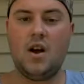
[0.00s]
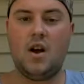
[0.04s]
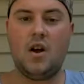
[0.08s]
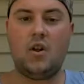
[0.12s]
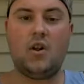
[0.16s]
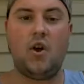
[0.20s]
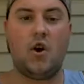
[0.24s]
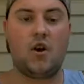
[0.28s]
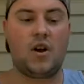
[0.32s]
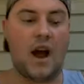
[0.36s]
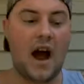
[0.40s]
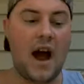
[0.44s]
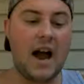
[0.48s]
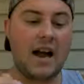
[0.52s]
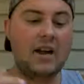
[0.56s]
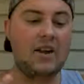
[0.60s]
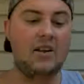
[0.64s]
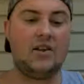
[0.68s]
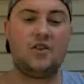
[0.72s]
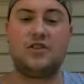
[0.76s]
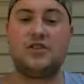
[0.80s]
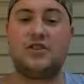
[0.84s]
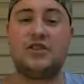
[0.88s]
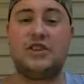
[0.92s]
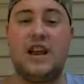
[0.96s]
Look, I could
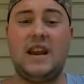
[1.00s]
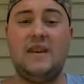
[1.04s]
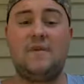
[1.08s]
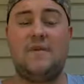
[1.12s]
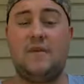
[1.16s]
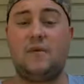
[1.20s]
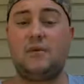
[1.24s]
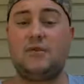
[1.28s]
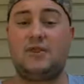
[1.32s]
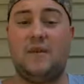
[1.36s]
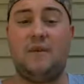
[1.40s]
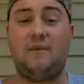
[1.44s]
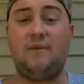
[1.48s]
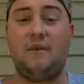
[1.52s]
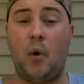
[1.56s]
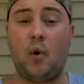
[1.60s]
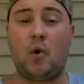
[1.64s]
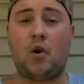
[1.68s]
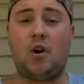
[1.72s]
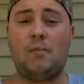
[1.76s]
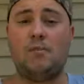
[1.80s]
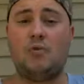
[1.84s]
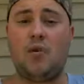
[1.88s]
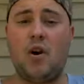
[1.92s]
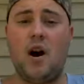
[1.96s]
understand if it was a
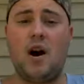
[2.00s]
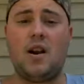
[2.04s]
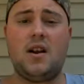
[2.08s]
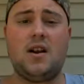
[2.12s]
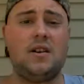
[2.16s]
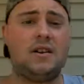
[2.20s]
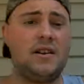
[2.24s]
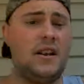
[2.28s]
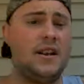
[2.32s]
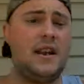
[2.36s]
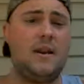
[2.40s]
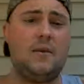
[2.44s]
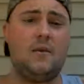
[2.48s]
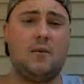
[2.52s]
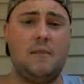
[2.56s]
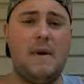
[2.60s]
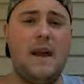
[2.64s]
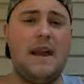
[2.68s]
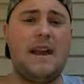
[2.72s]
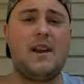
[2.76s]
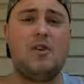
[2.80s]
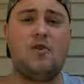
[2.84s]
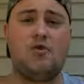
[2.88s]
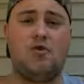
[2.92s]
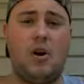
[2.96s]
foreign product and they were
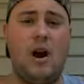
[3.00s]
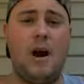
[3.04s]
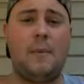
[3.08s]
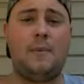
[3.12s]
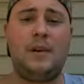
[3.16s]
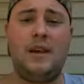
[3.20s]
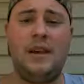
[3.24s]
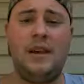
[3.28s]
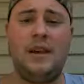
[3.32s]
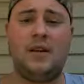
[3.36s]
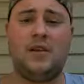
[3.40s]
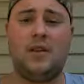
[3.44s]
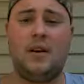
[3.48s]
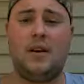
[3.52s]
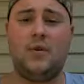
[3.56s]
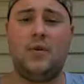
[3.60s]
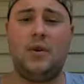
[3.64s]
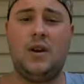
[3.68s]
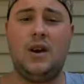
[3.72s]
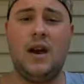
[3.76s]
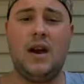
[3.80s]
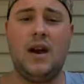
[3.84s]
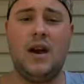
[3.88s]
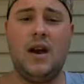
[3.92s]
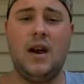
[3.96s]
making crappy
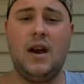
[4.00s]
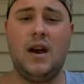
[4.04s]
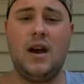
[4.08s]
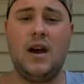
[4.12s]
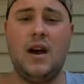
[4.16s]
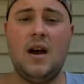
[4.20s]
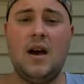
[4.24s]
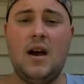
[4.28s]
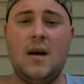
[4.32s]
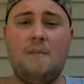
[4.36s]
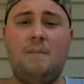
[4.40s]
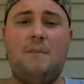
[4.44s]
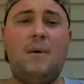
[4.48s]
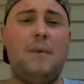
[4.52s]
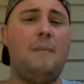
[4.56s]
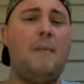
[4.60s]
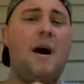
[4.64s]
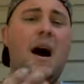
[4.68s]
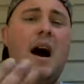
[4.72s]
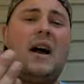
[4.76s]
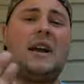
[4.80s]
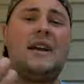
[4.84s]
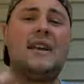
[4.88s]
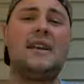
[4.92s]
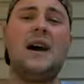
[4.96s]
e-liquid, but
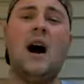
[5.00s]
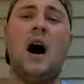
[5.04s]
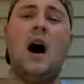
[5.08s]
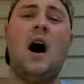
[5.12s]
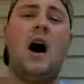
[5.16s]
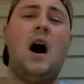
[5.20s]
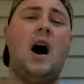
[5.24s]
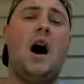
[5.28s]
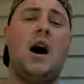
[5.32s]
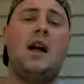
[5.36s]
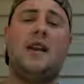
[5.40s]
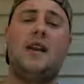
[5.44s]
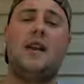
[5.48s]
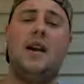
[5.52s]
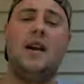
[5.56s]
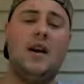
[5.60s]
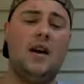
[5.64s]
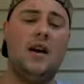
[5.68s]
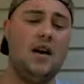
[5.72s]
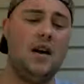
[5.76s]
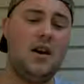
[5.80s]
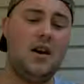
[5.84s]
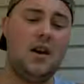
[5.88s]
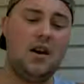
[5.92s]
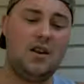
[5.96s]
my God,
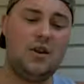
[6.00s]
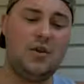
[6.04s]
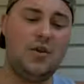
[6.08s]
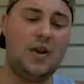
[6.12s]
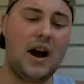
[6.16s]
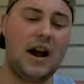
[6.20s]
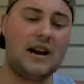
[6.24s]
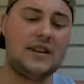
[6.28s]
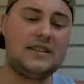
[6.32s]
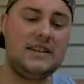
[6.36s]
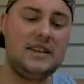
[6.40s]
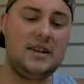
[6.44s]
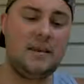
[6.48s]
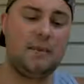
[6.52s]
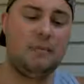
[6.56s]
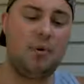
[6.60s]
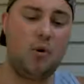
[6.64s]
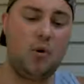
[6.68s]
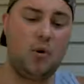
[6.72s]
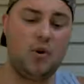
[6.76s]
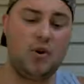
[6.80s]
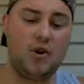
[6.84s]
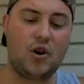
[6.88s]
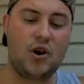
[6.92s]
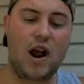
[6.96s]
you guys need to
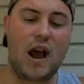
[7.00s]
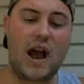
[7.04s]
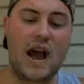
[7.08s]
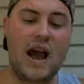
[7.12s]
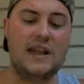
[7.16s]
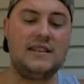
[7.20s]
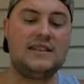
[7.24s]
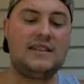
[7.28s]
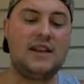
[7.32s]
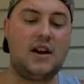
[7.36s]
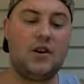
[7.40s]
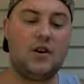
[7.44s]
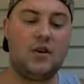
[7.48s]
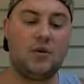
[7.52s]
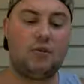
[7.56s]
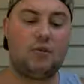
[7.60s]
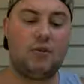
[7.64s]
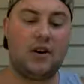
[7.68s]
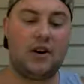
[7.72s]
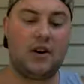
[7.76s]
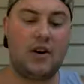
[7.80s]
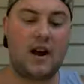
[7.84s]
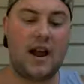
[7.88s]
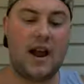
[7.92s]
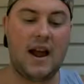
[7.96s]
pull your heads out of your
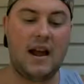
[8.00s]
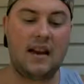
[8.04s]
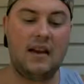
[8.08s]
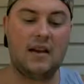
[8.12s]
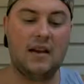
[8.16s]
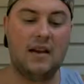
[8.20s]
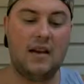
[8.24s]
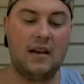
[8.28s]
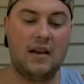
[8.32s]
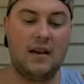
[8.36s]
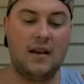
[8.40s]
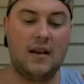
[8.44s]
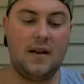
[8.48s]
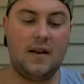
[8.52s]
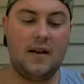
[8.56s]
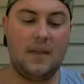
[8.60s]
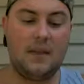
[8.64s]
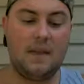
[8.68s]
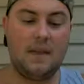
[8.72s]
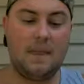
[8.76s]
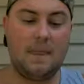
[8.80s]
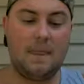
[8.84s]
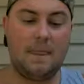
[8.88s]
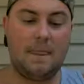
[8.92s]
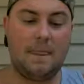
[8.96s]
rear end
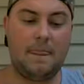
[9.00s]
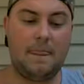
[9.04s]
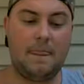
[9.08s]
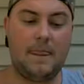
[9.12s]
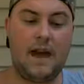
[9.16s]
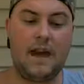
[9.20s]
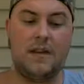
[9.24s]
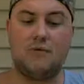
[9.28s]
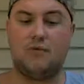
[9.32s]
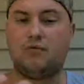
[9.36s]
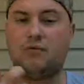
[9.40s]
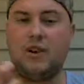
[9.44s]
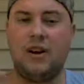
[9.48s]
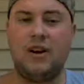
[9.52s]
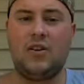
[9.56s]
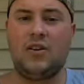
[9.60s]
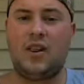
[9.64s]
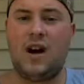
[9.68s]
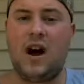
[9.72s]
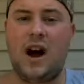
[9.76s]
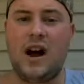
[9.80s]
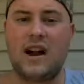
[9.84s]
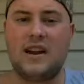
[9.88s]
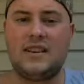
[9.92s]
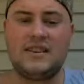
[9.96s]
and
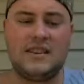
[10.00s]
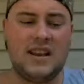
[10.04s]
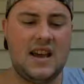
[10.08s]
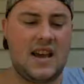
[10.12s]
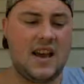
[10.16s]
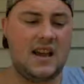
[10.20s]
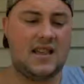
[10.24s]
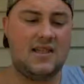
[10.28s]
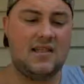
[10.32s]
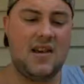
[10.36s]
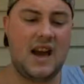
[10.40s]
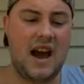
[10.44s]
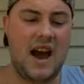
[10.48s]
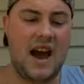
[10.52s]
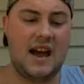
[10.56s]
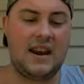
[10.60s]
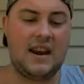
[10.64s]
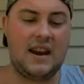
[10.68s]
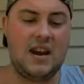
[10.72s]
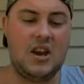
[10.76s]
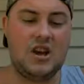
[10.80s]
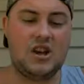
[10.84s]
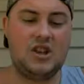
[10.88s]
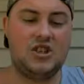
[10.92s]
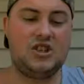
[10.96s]
realize that
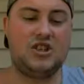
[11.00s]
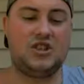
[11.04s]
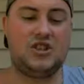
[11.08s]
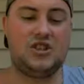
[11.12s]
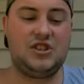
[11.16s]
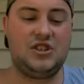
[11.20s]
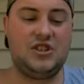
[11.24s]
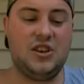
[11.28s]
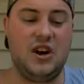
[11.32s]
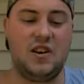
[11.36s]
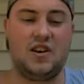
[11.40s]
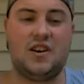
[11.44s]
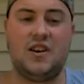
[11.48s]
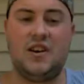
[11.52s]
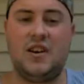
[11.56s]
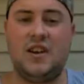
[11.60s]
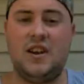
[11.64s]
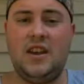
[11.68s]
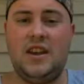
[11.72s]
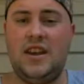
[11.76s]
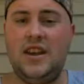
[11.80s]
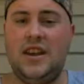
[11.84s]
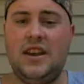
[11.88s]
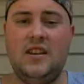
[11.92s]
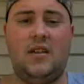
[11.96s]
Stunna
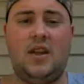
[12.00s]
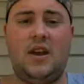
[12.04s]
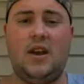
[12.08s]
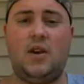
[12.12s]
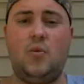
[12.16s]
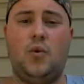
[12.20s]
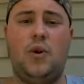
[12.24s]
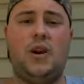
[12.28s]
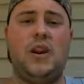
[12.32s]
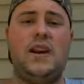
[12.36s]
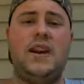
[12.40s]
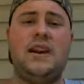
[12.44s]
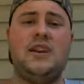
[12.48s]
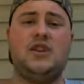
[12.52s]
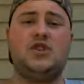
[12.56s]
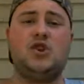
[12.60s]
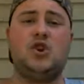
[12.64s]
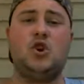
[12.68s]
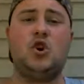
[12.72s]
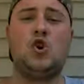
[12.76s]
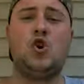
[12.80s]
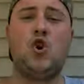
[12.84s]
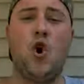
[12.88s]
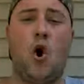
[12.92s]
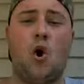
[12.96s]
e-liquid is
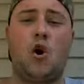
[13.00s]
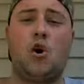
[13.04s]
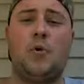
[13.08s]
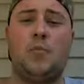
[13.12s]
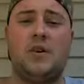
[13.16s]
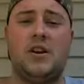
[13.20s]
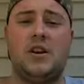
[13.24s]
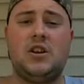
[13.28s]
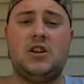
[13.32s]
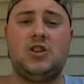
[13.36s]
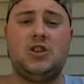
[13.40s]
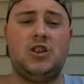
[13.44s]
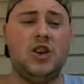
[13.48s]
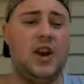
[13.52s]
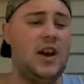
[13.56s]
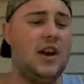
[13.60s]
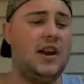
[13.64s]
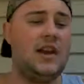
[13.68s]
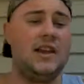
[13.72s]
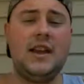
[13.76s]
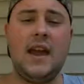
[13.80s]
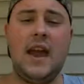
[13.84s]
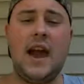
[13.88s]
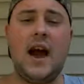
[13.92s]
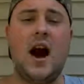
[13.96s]
garbage.
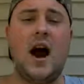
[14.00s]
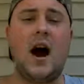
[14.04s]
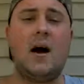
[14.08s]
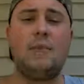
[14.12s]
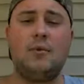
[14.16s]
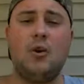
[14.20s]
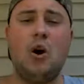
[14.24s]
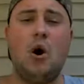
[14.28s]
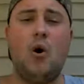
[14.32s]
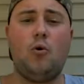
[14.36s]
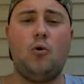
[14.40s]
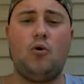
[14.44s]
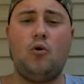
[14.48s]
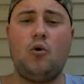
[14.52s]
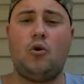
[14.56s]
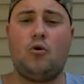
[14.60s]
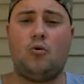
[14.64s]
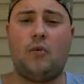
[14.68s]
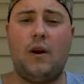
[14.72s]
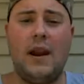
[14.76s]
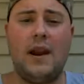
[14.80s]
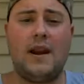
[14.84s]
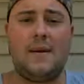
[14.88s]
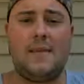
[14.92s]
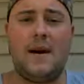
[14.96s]
Yeah, I'm going on a
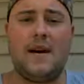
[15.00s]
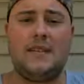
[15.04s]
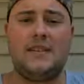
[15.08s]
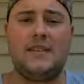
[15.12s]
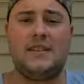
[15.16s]
rant about